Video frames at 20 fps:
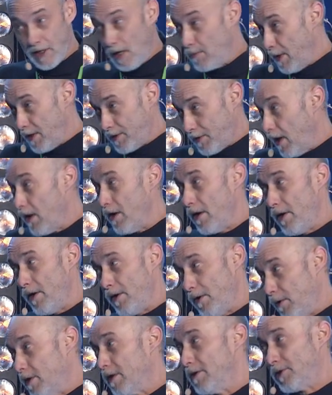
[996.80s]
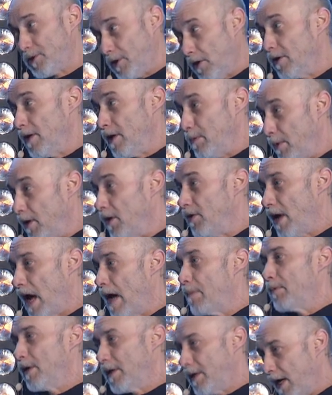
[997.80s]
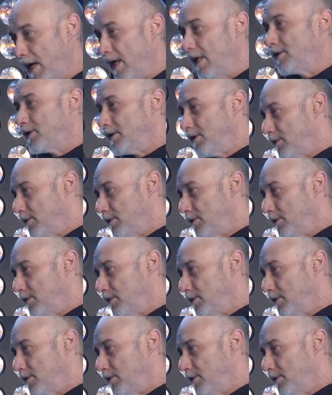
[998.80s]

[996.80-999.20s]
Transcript: tell you, you can certainly build applications